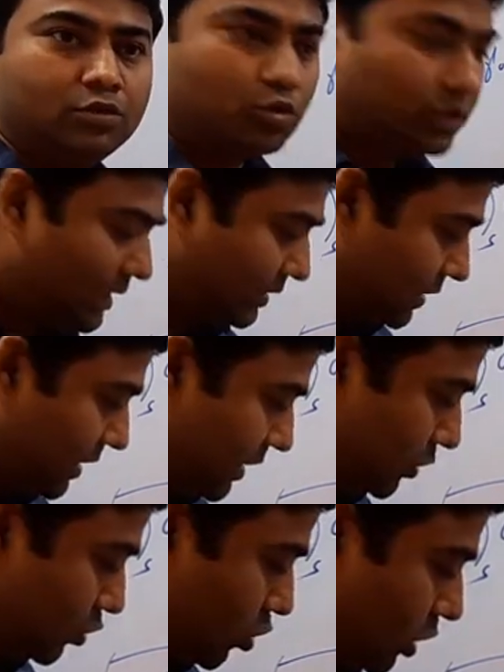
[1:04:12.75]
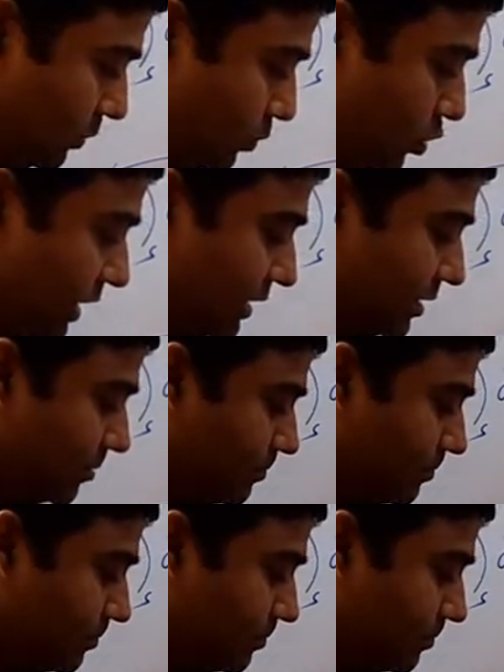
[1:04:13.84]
so that their dot product